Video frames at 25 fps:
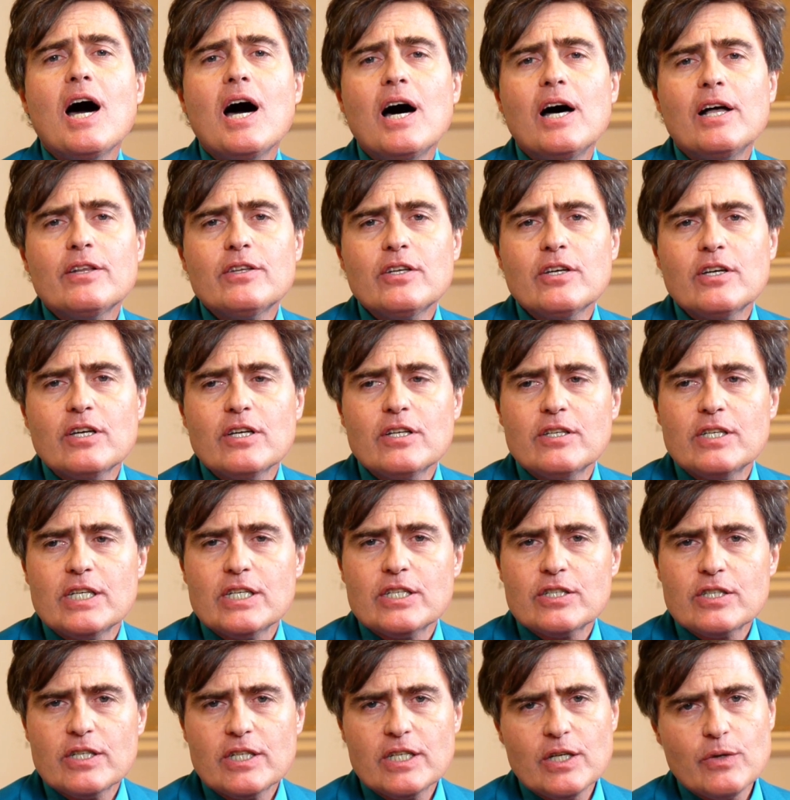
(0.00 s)
on the
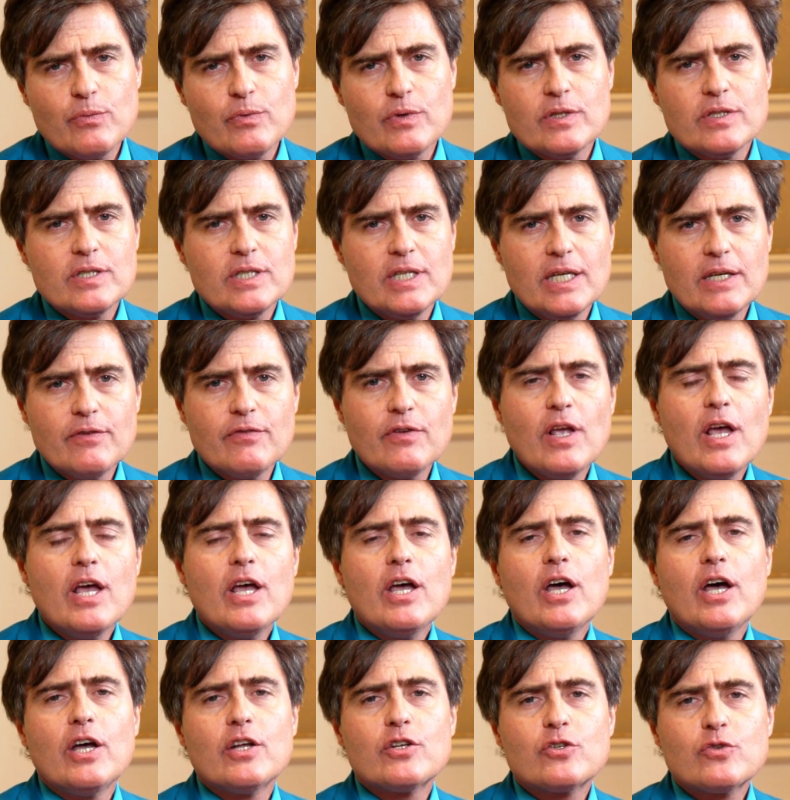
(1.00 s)
condition they receive
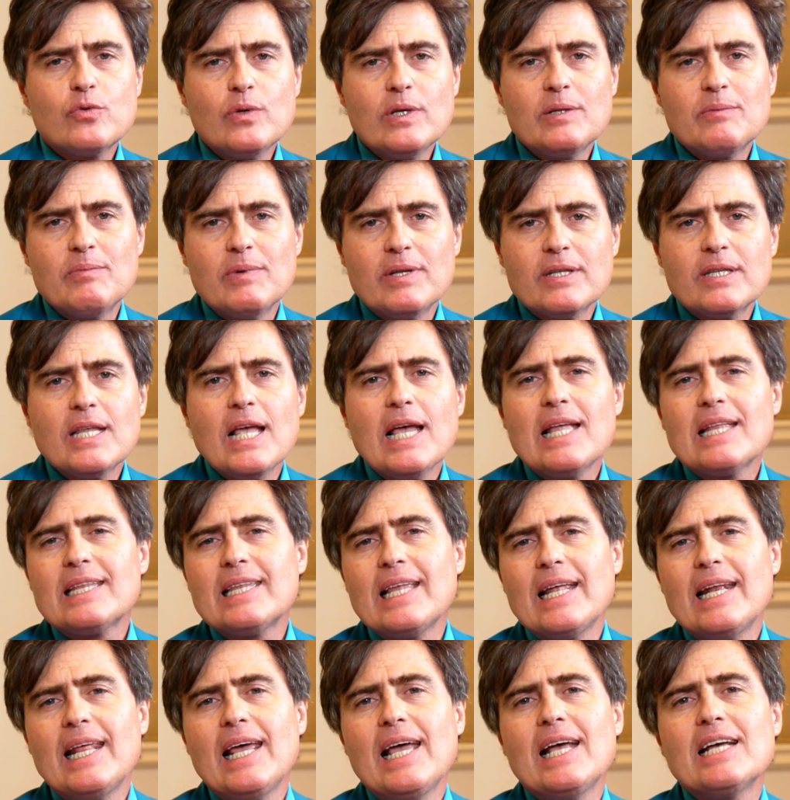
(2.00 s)
a treatment
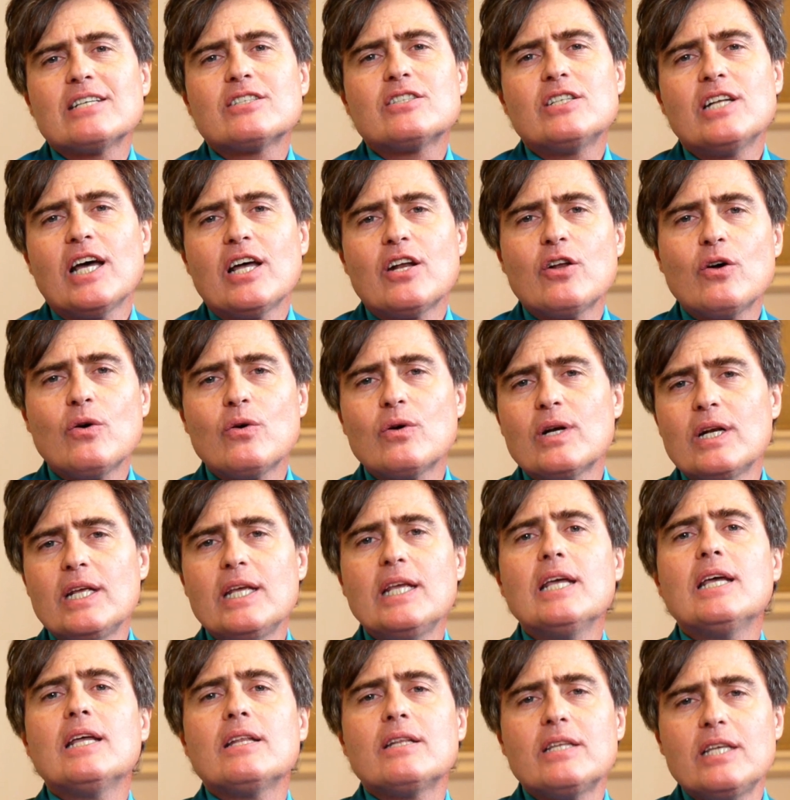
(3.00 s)
that has not
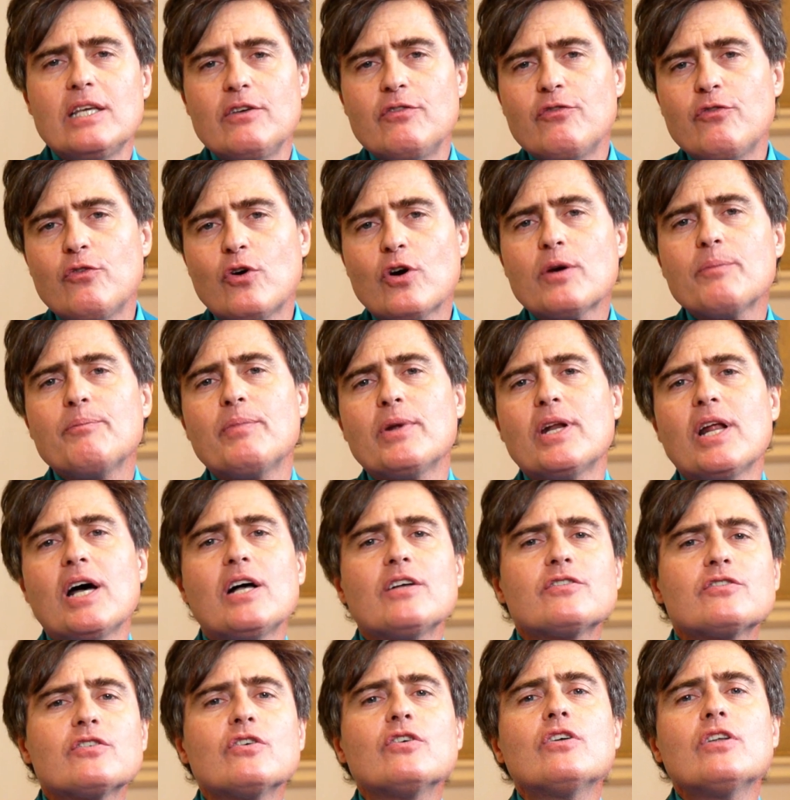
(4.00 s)
only T4 but
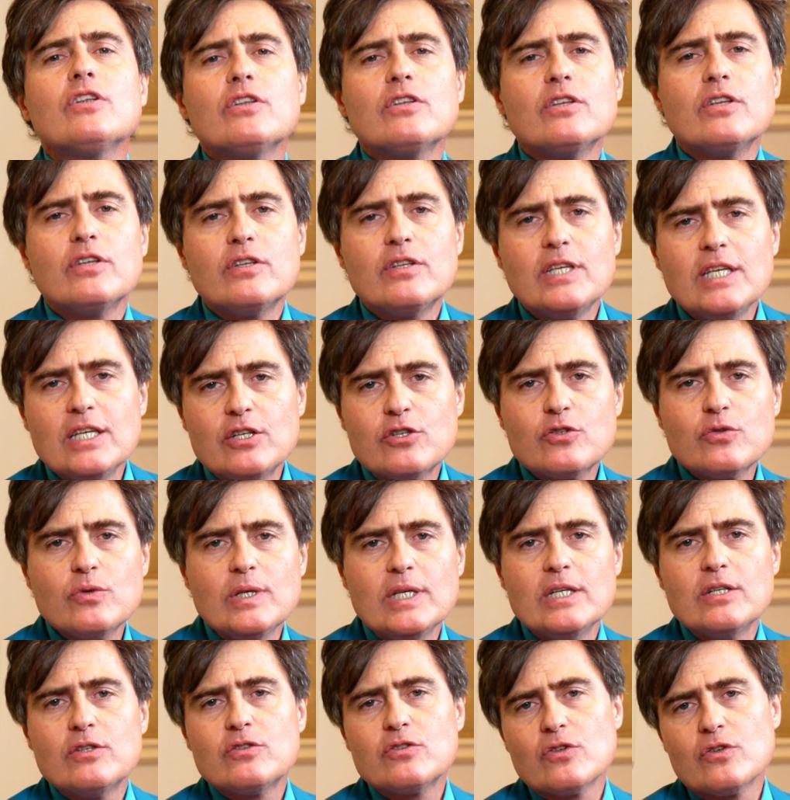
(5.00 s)
also T3.